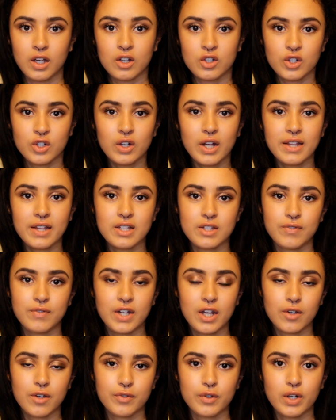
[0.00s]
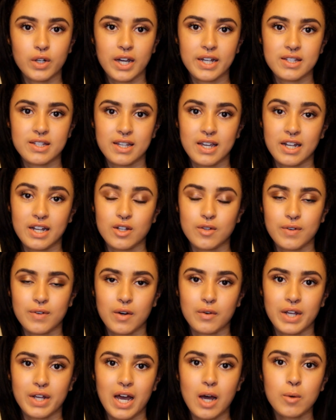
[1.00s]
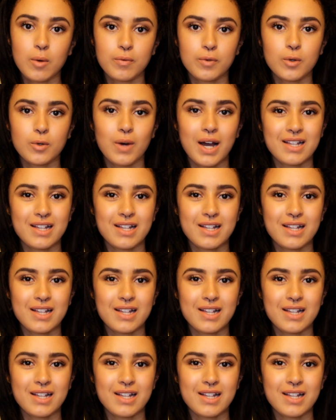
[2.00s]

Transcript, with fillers: Do like this video if you liked it and you found it helpful